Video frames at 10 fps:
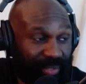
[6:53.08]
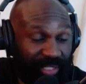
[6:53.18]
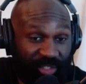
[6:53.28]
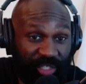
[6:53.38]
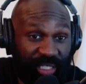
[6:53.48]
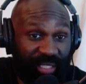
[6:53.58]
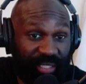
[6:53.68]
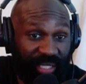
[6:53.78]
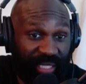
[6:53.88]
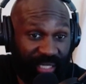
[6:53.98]
The
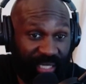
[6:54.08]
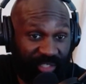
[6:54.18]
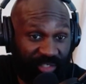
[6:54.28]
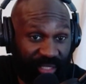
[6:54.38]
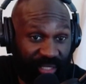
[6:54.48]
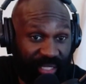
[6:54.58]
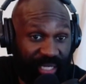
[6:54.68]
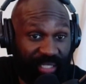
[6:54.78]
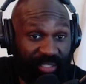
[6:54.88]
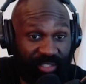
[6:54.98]
drinking, the late night drinking, the
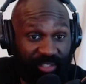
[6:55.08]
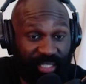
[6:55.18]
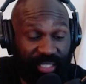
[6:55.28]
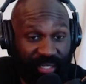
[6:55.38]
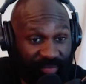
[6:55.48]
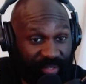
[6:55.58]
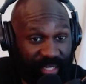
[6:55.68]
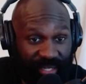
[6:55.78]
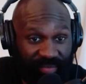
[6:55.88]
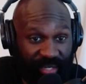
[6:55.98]
constant drinking every
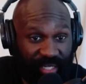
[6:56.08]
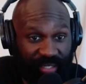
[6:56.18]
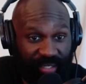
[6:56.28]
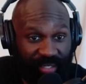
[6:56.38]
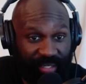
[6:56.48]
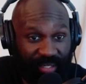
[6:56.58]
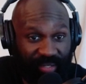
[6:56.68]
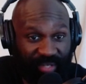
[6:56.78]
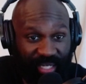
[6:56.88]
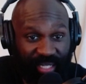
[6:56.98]
day fire
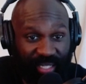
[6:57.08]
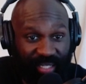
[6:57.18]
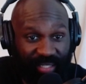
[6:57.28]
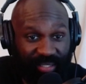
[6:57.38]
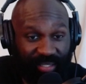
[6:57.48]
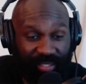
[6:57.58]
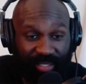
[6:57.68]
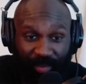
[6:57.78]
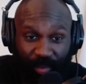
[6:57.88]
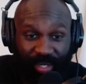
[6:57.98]
for decades. The
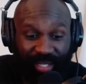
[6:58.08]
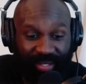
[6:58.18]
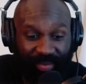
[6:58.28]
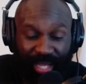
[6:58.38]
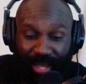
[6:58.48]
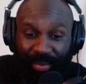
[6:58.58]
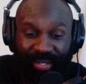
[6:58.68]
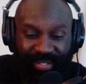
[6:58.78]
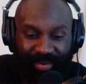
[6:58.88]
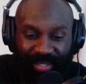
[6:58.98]
smoking, we gotta
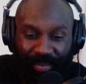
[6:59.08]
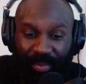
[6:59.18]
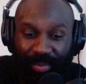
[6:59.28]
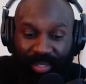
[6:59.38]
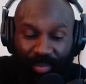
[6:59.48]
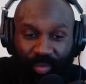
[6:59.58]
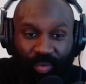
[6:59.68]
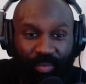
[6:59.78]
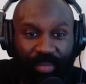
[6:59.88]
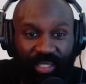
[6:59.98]
put it so some people smoke
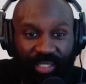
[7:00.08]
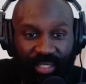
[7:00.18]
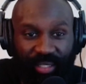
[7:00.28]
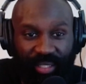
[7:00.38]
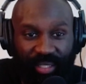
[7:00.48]
too much, yeah.